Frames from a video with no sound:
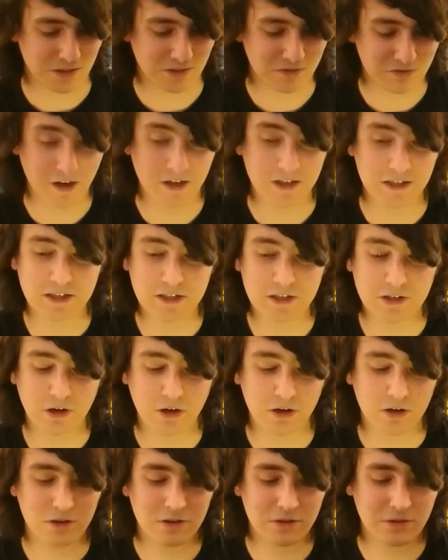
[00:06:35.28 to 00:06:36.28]
finally
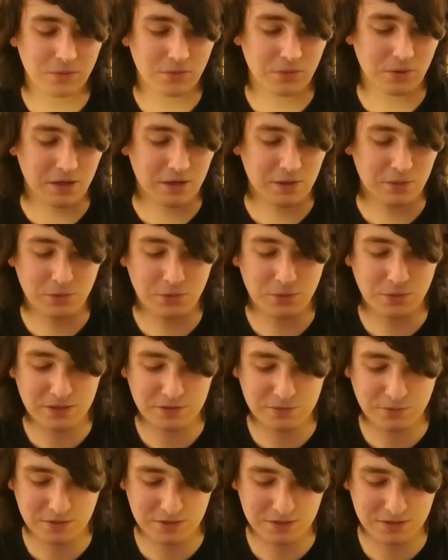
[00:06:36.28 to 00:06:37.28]
got what I always
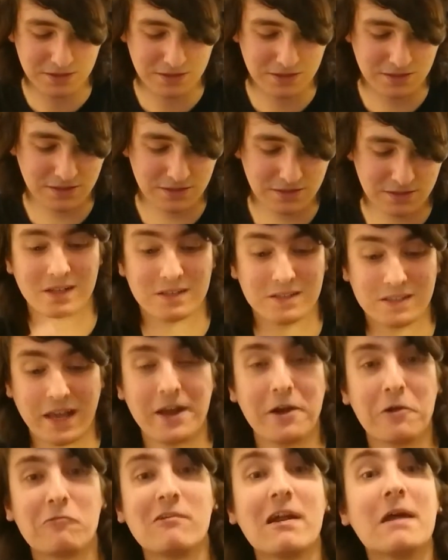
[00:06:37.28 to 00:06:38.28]
wanted. A
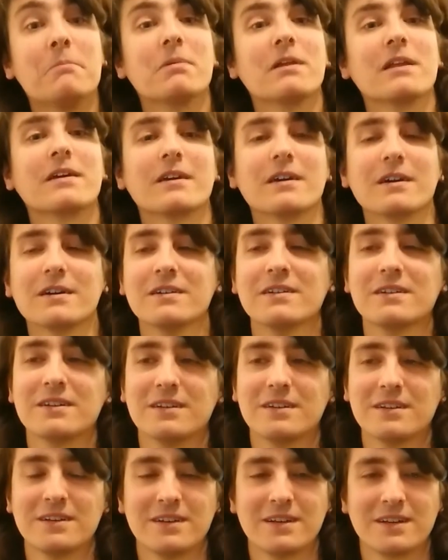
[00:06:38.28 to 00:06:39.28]
scale replica,
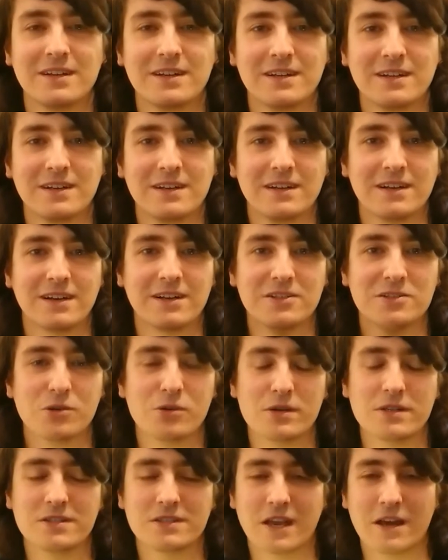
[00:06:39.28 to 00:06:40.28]
a
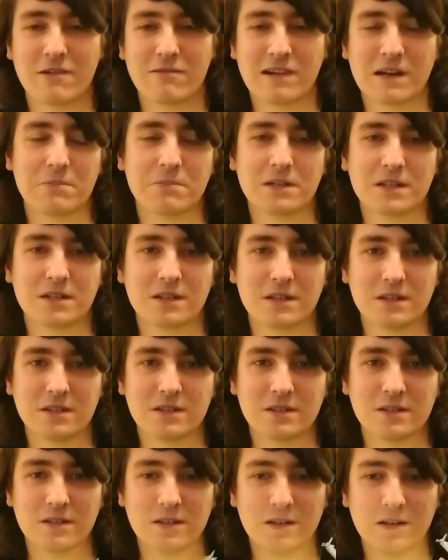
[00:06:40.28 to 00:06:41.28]
toy scale replica
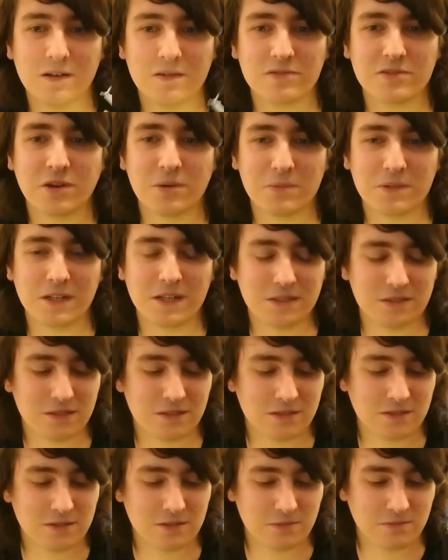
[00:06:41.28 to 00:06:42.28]
of Dominator
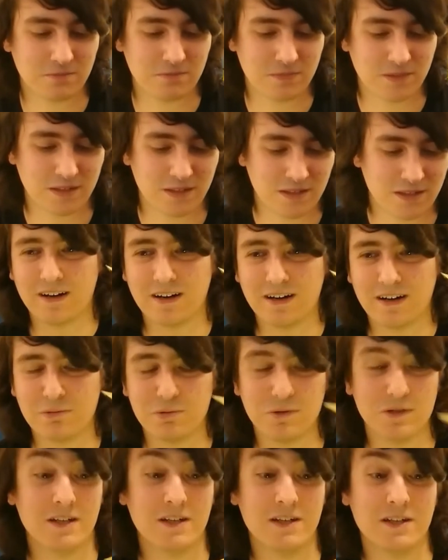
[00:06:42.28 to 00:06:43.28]
2. I
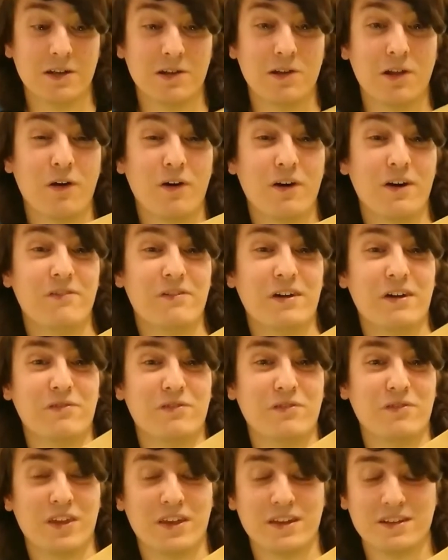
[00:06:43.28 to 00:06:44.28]
put in a lot of effort
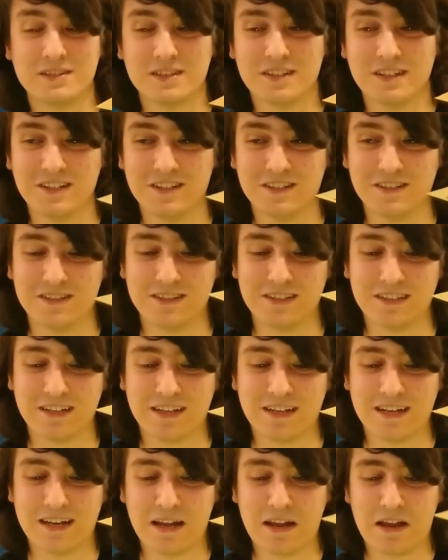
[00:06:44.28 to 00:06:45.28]
for this, and
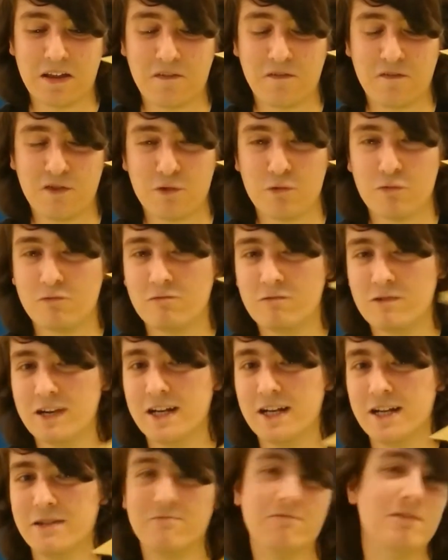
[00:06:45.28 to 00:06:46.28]
if you really,